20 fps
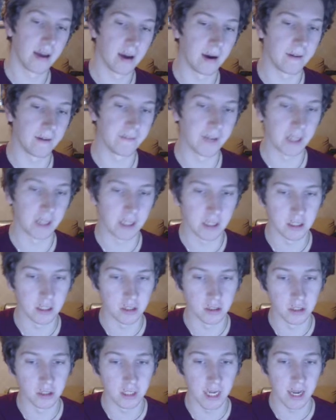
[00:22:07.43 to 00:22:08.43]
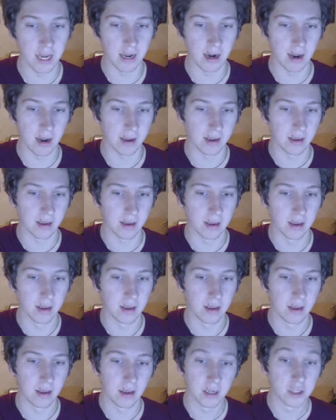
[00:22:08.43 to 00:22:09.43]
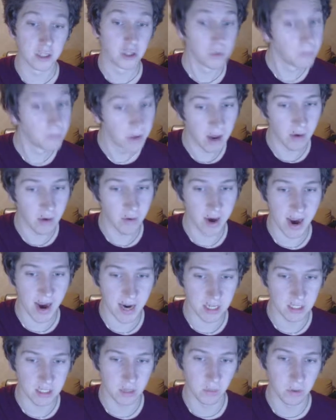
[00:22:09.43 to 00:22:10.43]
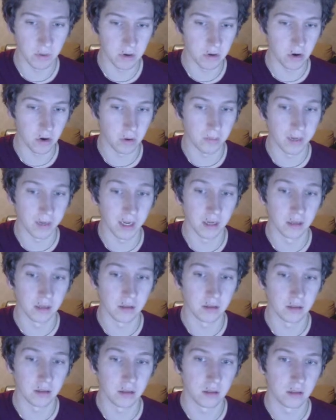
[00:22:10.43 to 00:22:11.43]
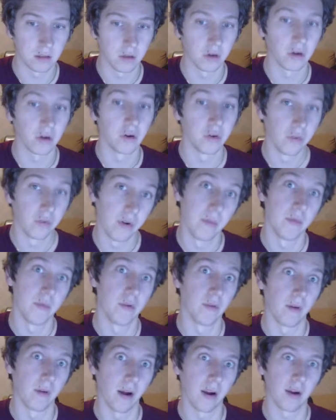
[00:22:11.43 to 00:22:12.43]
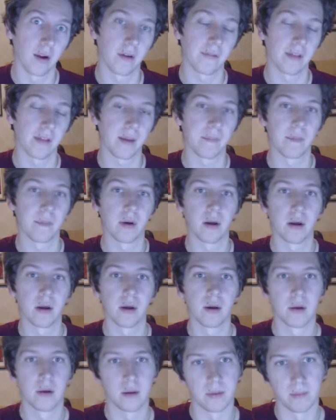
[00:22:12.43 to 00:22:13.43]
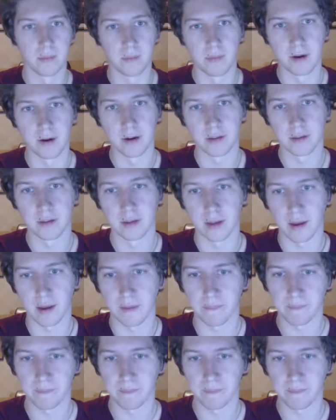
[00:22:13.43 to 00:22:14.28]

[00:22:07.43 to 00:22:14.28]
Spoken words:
I think they should say like, it should be a reaction when your turn begins. You could remove all of them, but yeah.